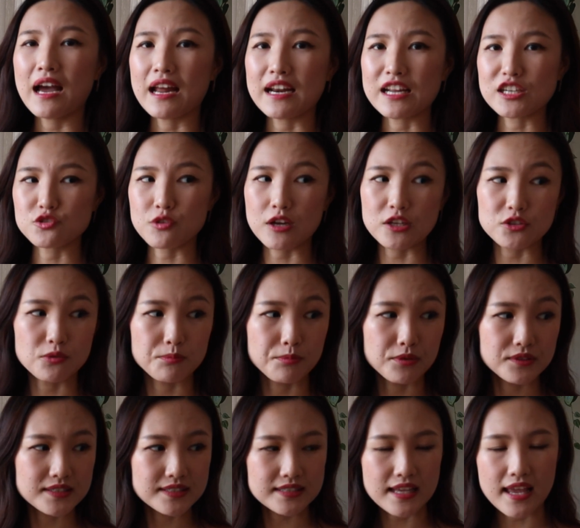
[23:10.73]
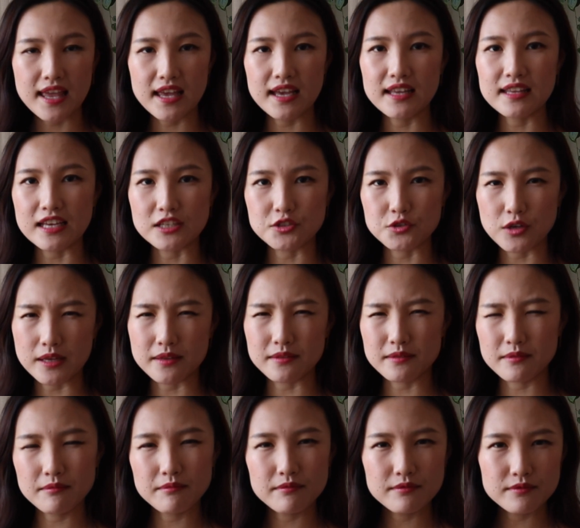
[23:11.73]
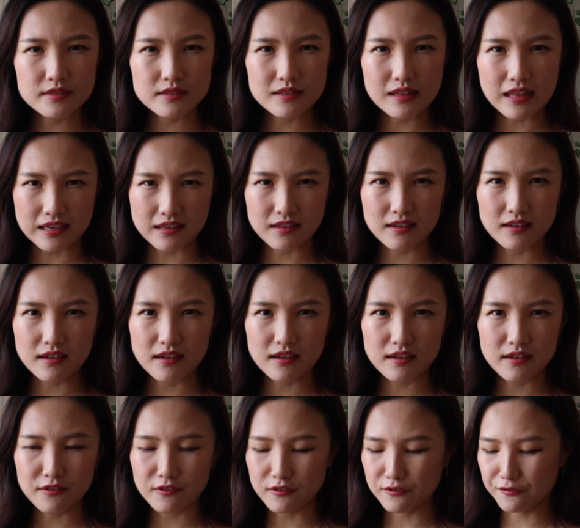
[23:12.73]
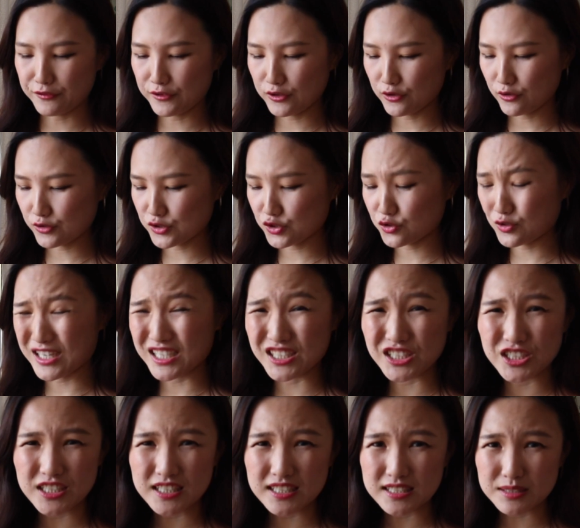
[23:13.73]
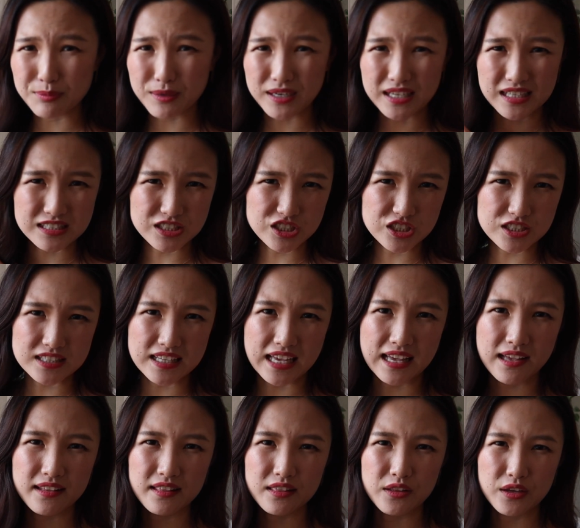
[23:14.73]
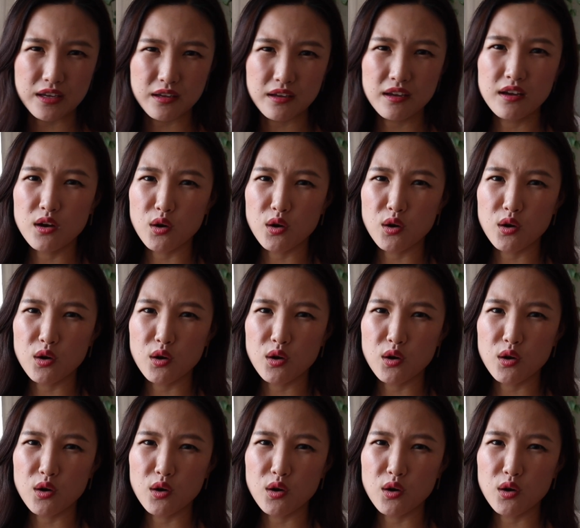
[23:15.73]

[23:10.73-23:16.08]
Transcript: and I tried to put sand, I tried like a few strategies, but it just get like